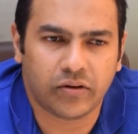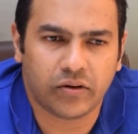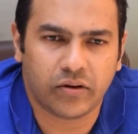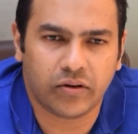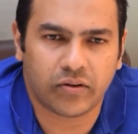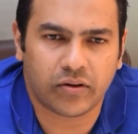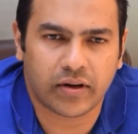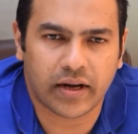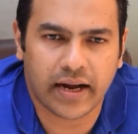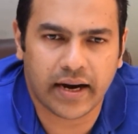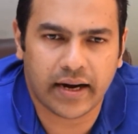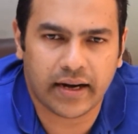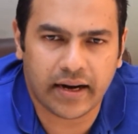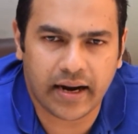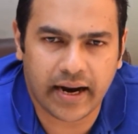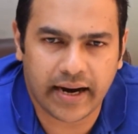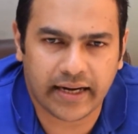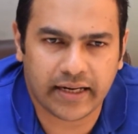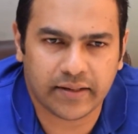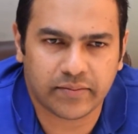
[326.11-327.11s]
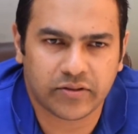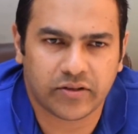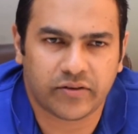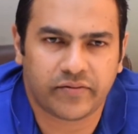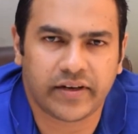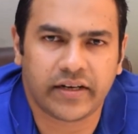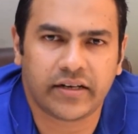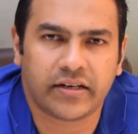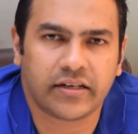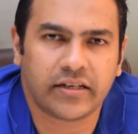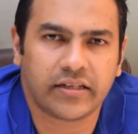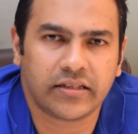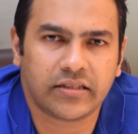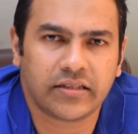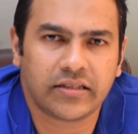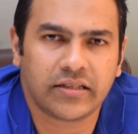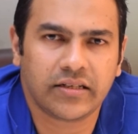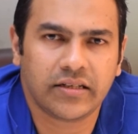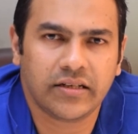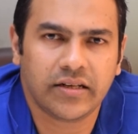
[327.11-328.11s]
look at items of
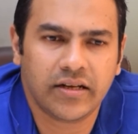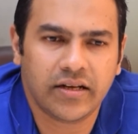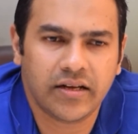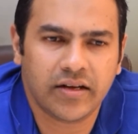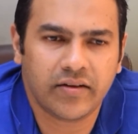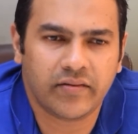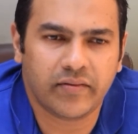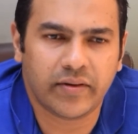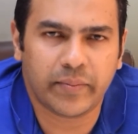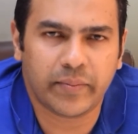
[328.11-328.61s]
interest, we